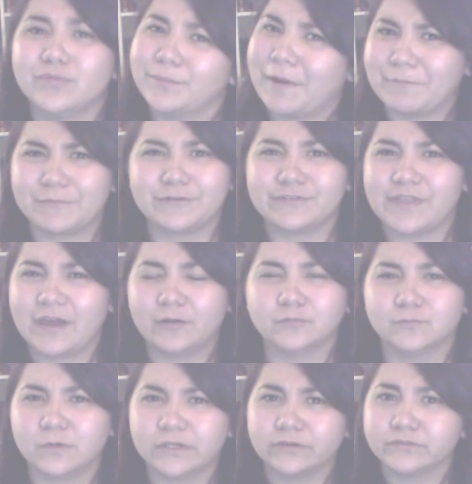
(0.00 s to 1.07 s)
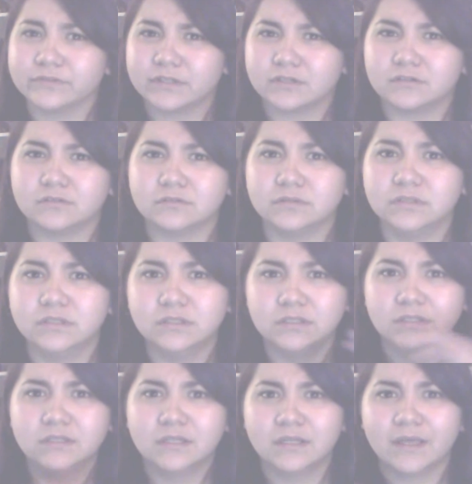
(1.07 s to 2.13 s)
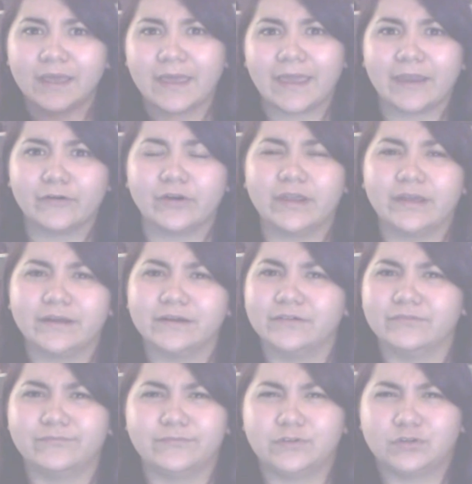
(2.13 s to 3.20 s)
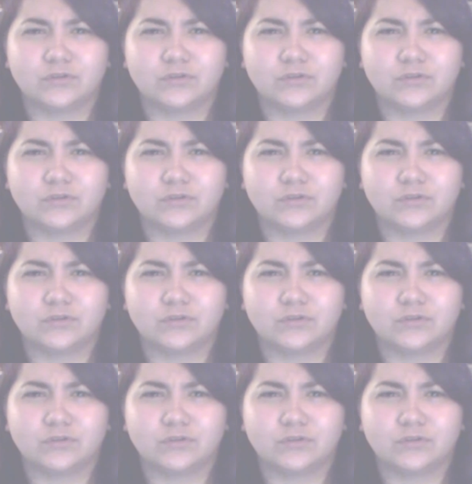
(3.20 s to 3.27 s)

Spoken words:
remember that weird little area of